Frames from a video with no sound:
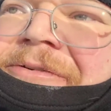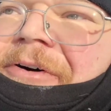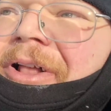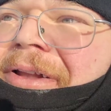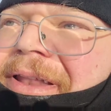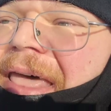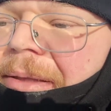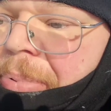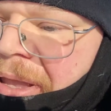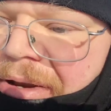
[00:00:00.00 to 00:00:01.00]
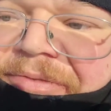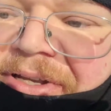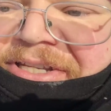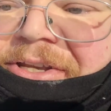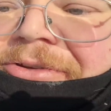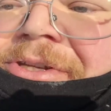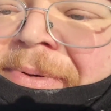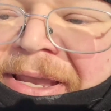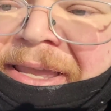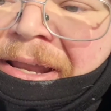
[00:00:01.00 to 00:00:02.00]
you fall into that pit of excuse
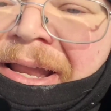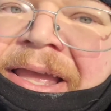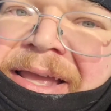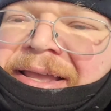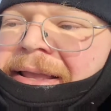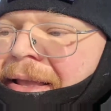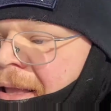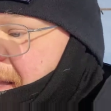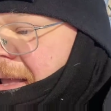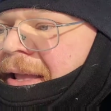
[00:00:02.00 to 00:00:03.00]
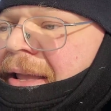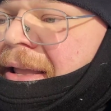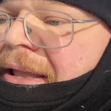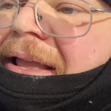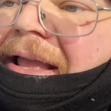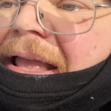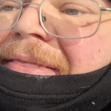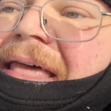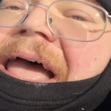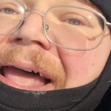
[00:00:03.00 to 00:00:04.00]
making.
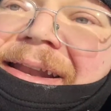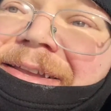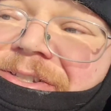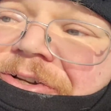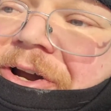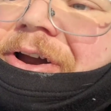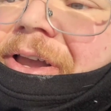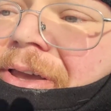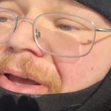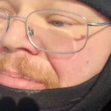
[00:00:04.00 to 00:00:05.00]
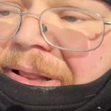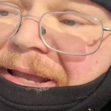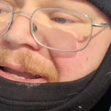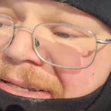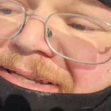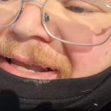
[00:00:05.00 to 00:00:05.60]
And that is a dark place